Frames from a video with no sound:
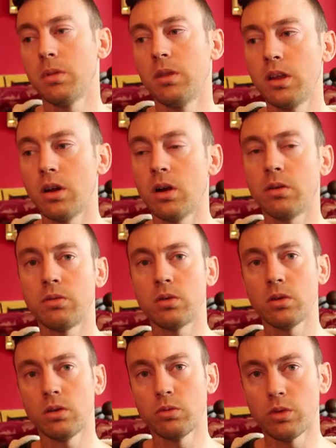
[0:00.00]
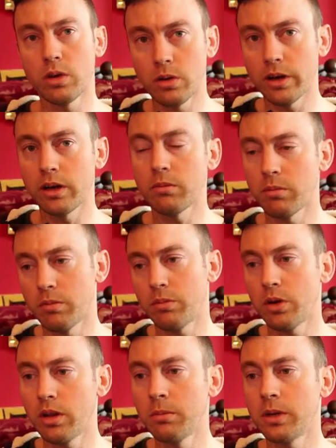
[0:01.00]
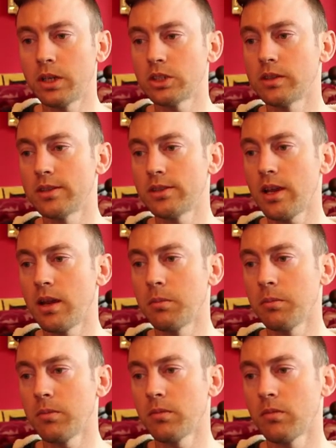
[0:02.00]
the overall roll rate pretty much the same,